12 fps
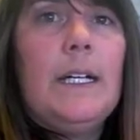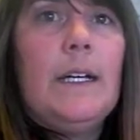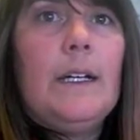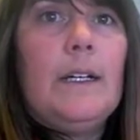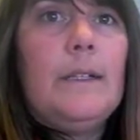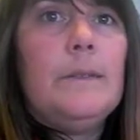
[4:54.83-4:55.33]

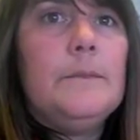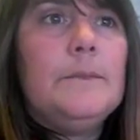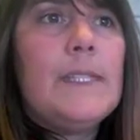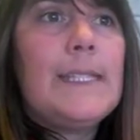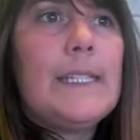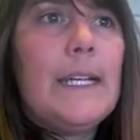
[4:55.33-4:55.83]
um,
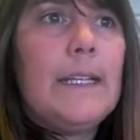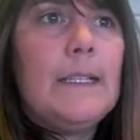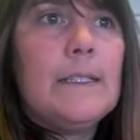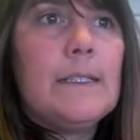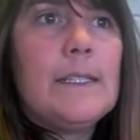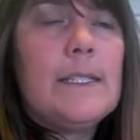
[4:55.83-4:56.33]

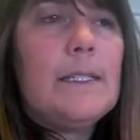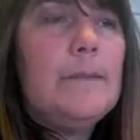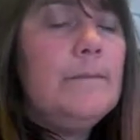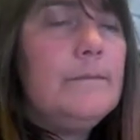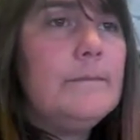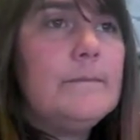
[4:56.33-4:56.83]
science
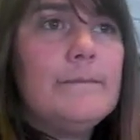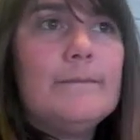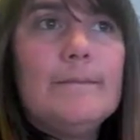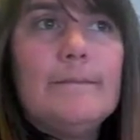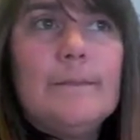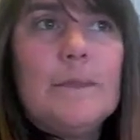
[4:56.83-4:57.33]

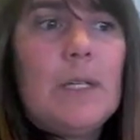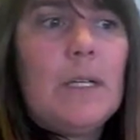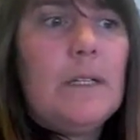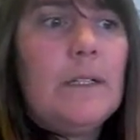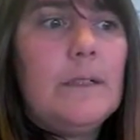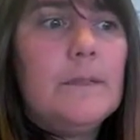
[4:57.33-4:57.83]

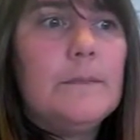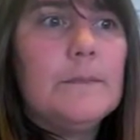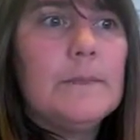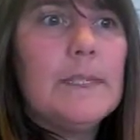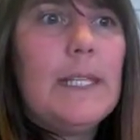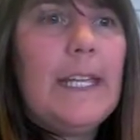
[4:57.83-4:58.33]
uh,
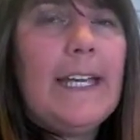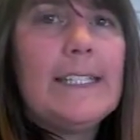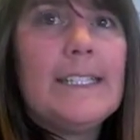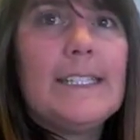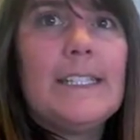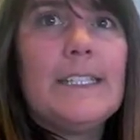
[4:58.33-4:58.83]

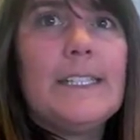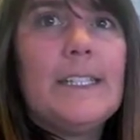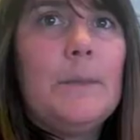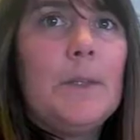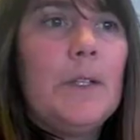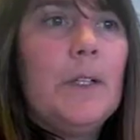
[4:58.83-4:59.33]
classes this
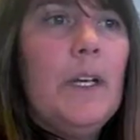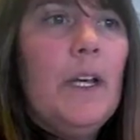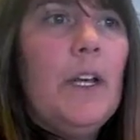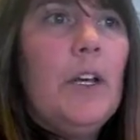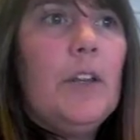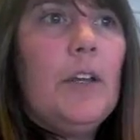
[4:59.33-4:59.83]
summer,
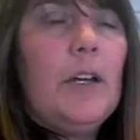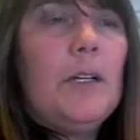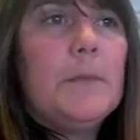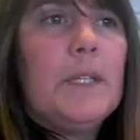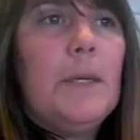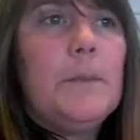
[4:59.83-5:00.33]

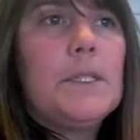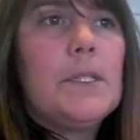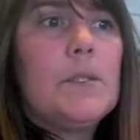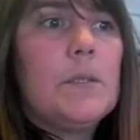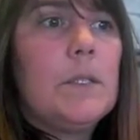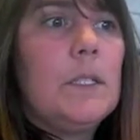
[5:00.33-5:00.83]
um,
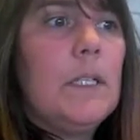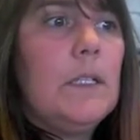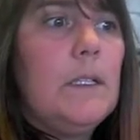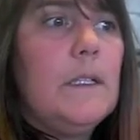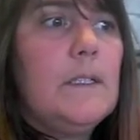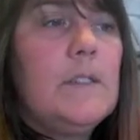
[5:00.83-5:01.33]
chemistry
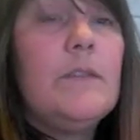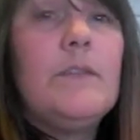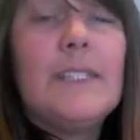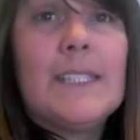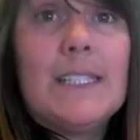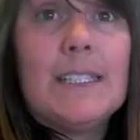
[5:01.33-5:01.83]
and
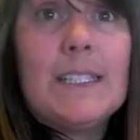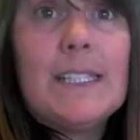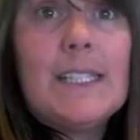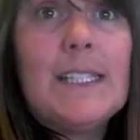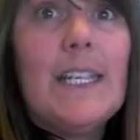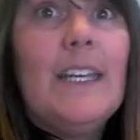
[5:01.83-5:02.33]

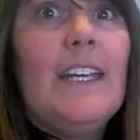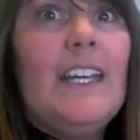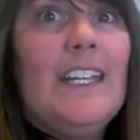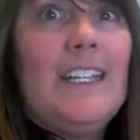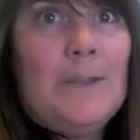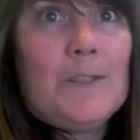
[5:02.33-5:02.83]
physics,
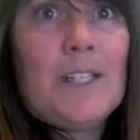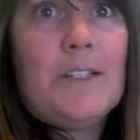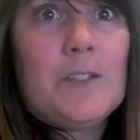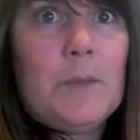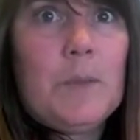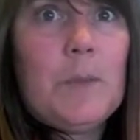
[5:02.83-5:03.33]
and that was
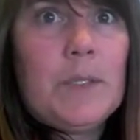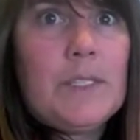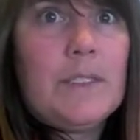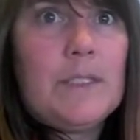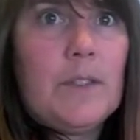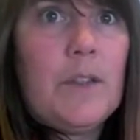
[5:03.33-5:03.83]
also
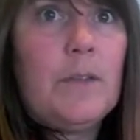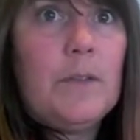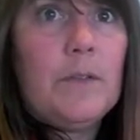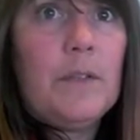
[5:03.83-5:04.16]
presented through